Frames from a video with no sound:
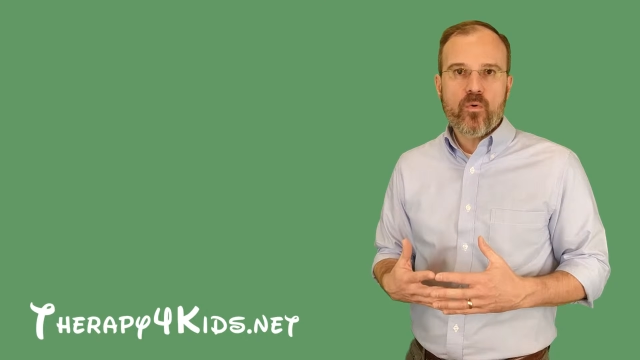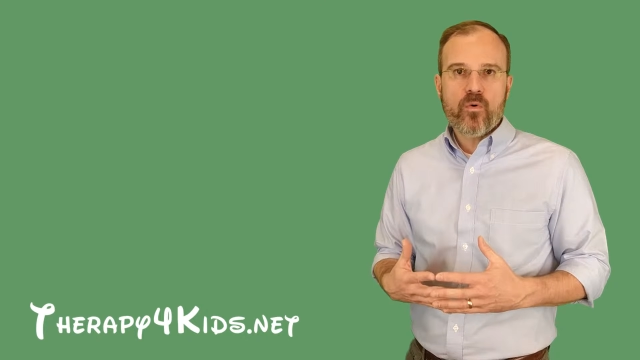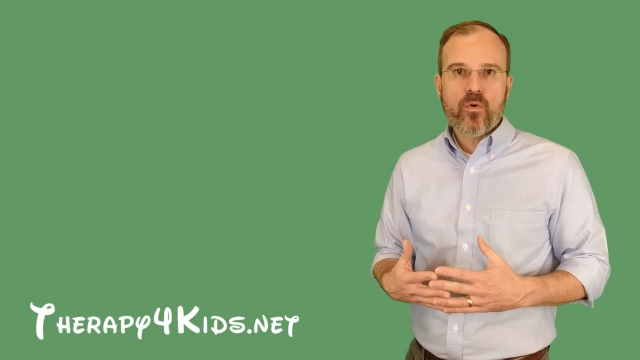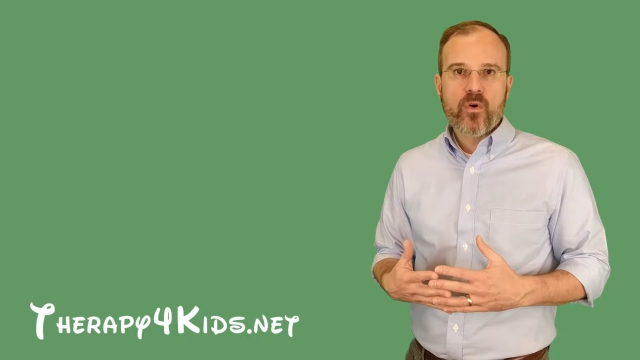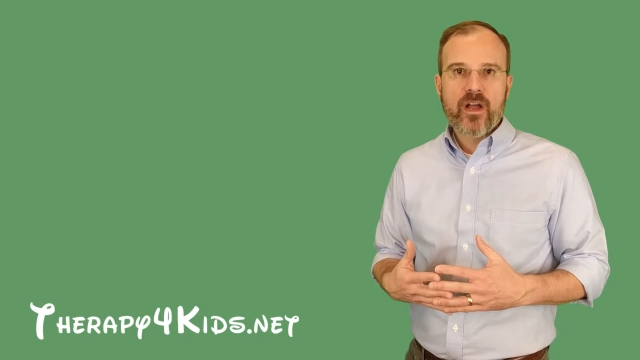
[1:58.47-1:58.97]

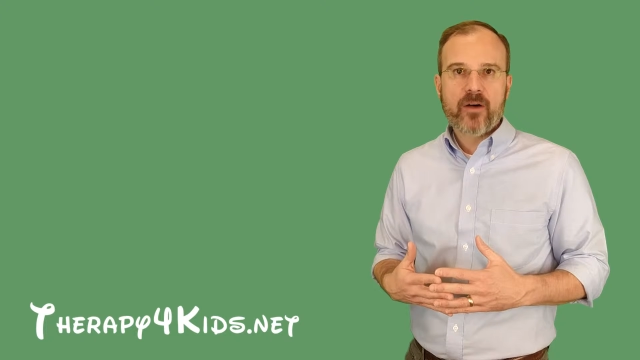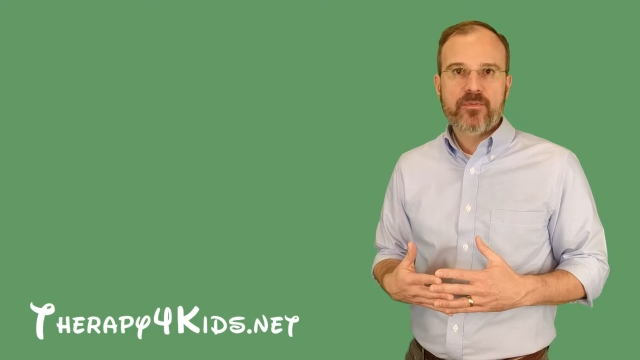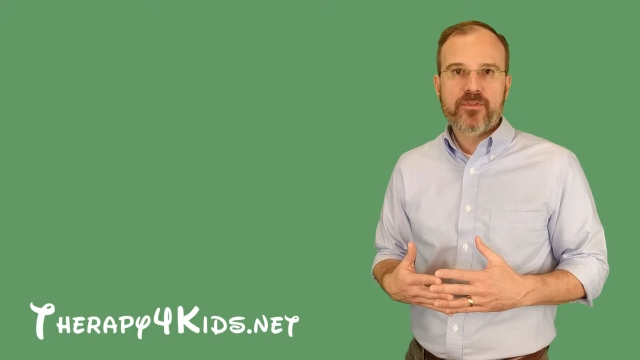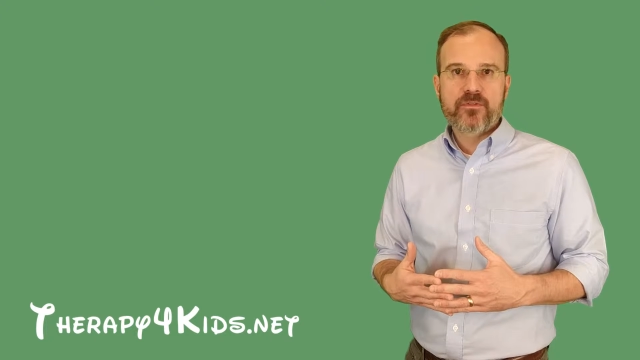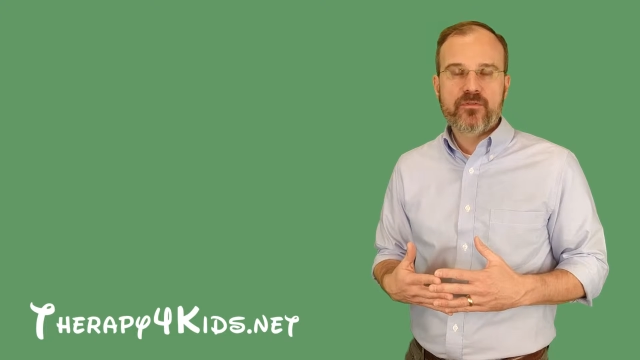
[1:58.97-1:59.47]
or
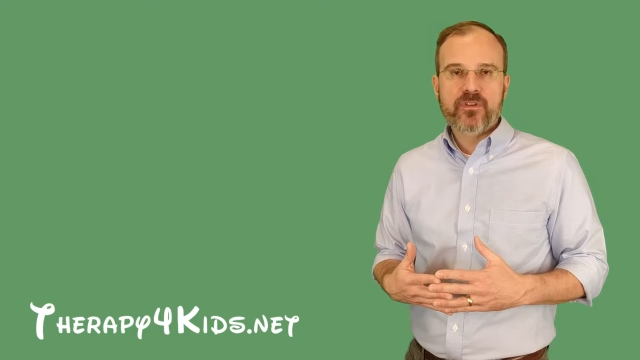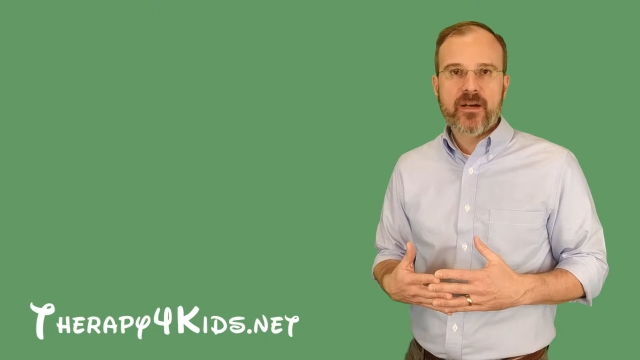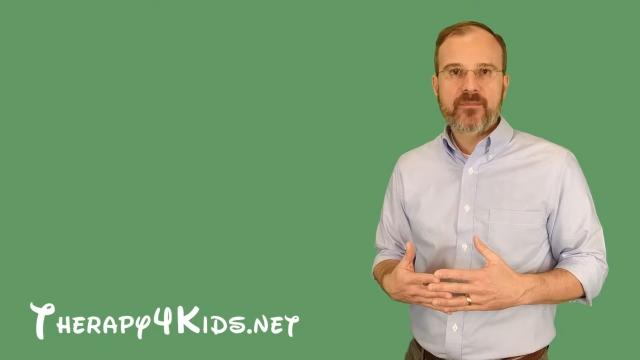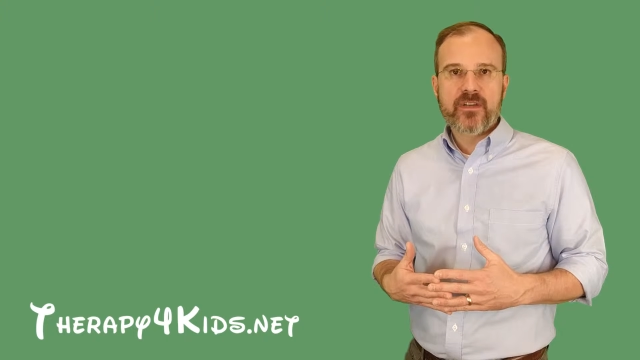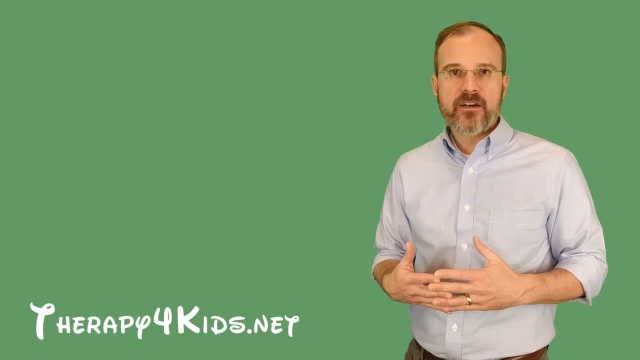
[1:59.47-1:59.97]
helps you
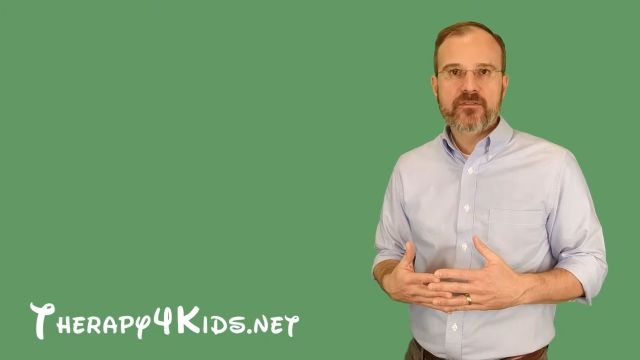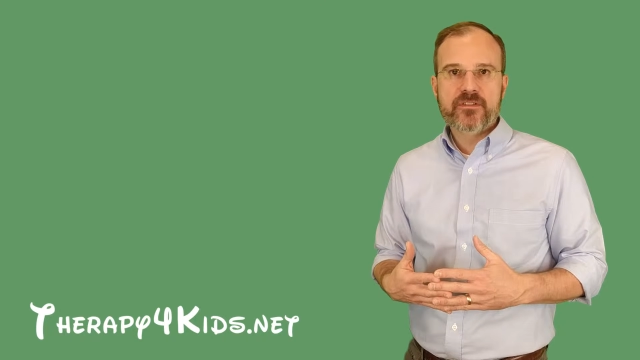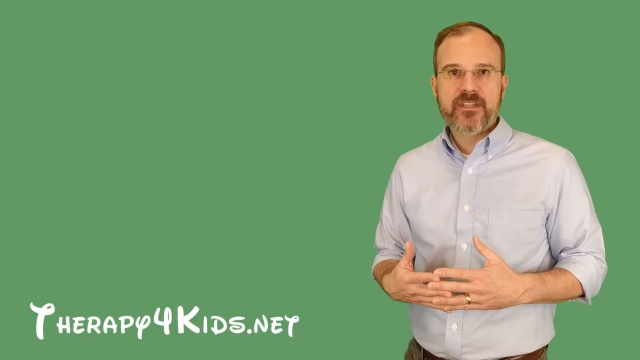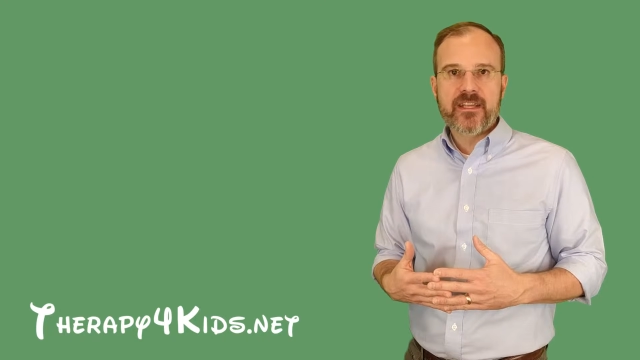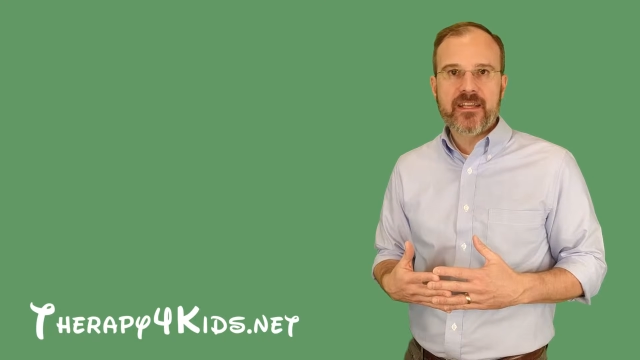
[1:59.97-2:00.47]
come to
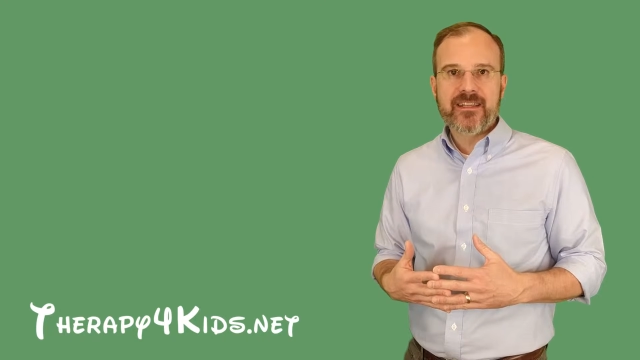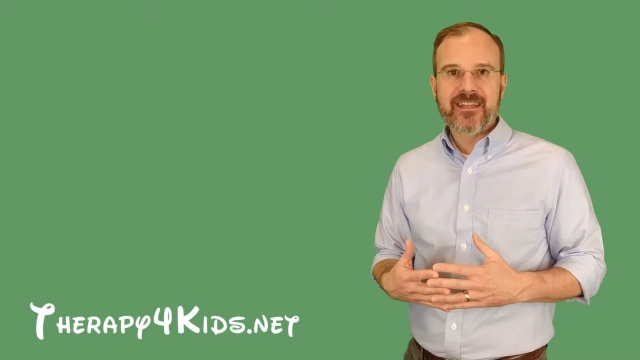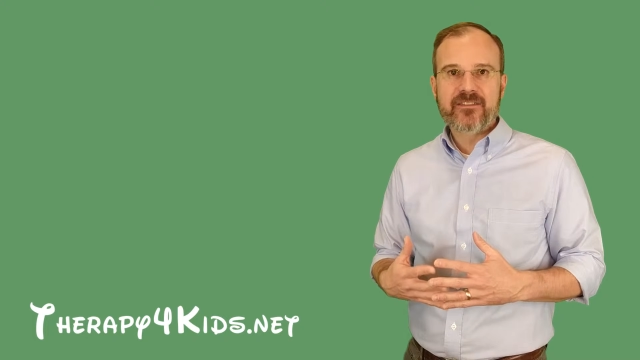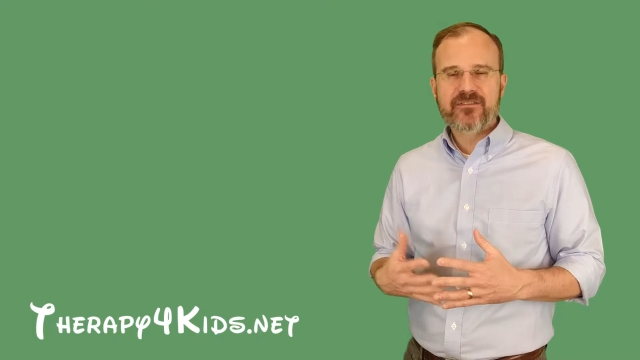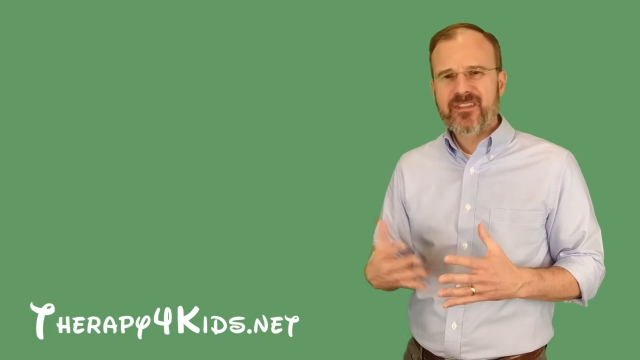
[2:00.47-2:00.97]

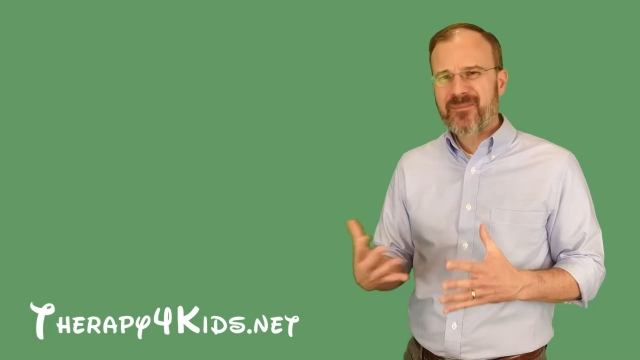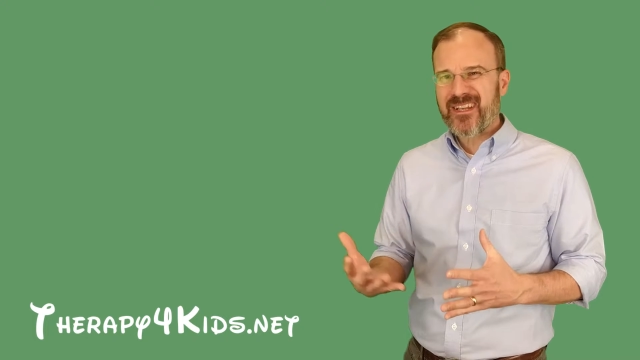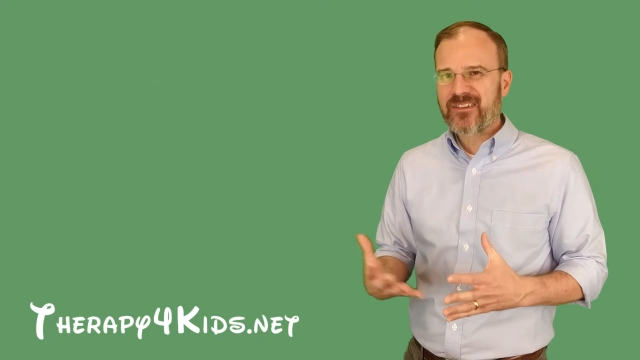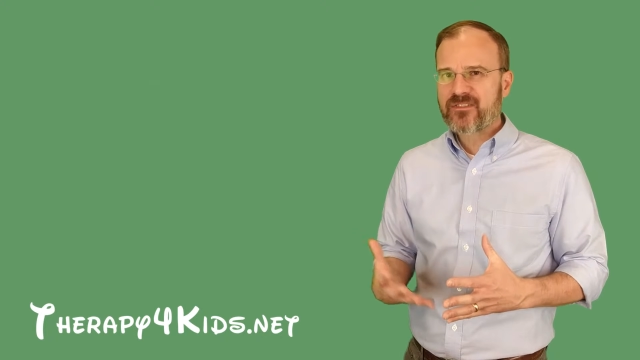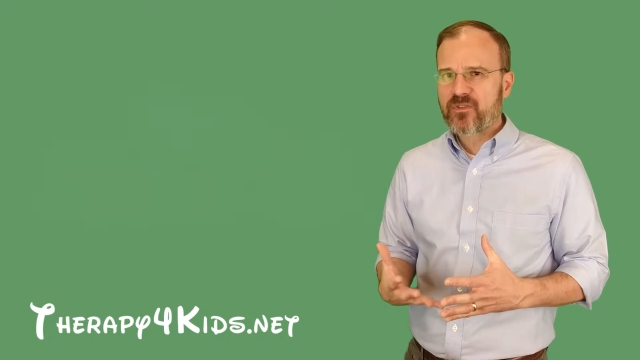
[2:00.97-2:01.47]
understand that there's
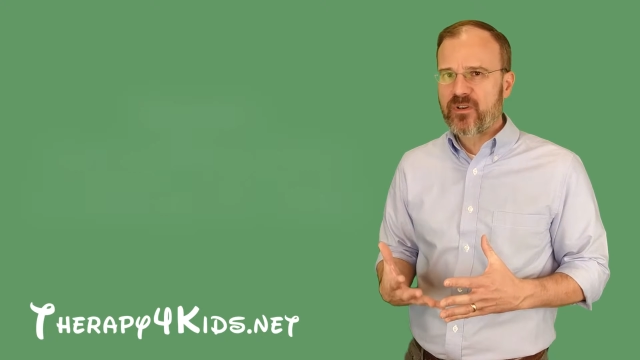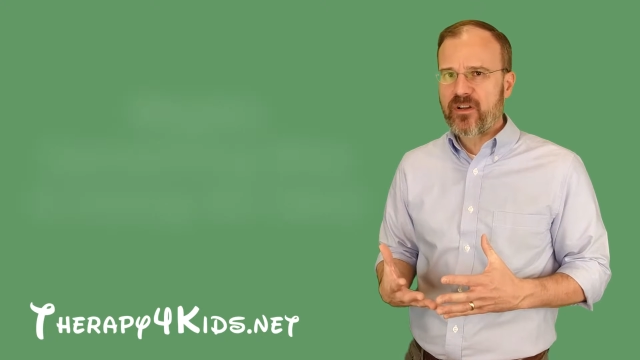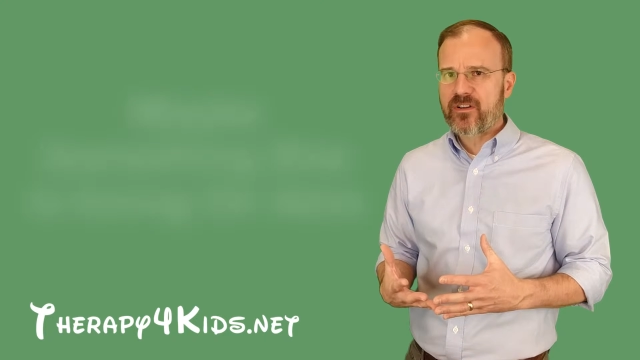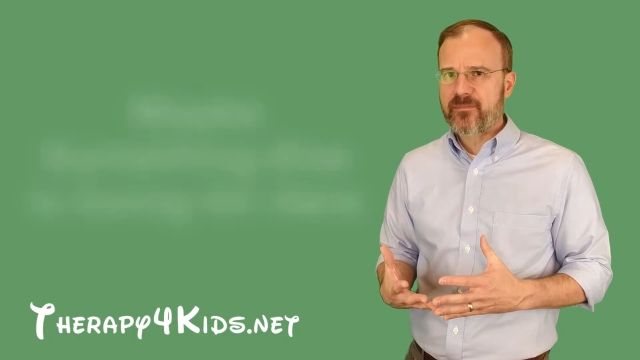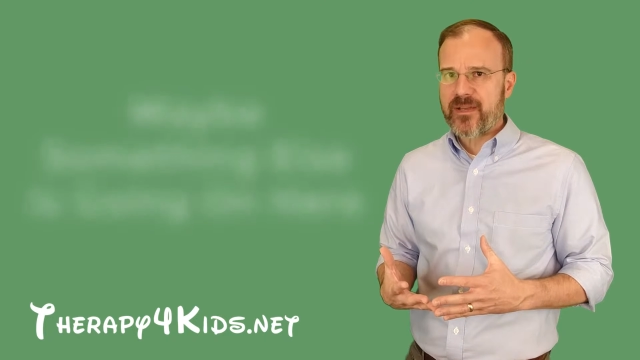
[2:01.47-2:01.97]
something else
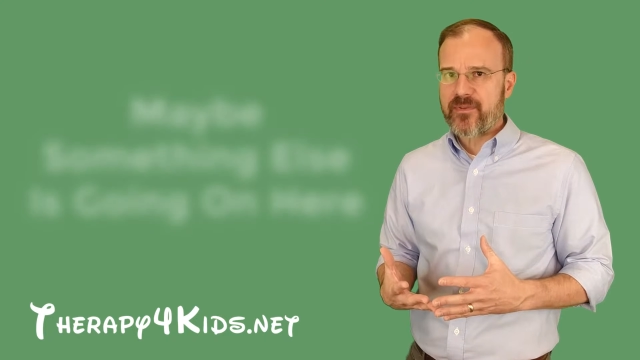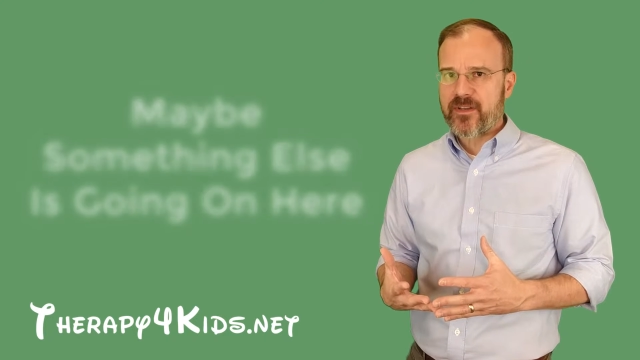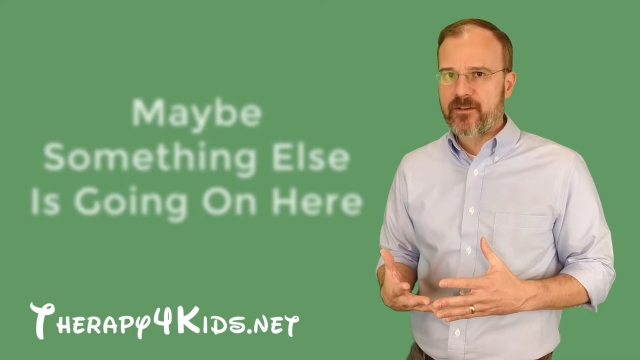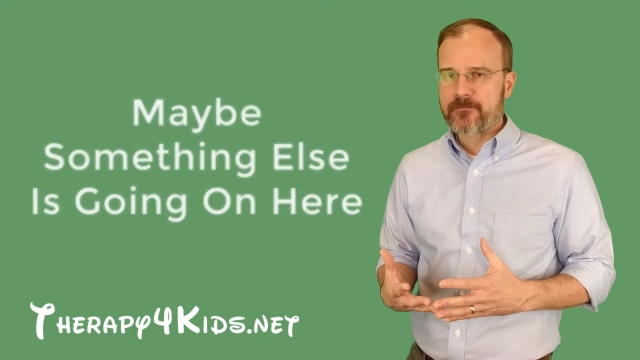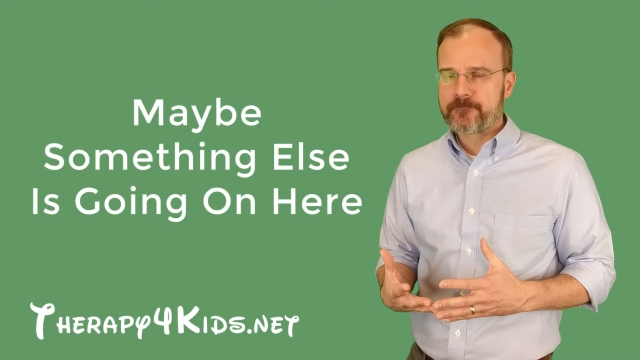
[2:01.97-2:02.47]
going on maybe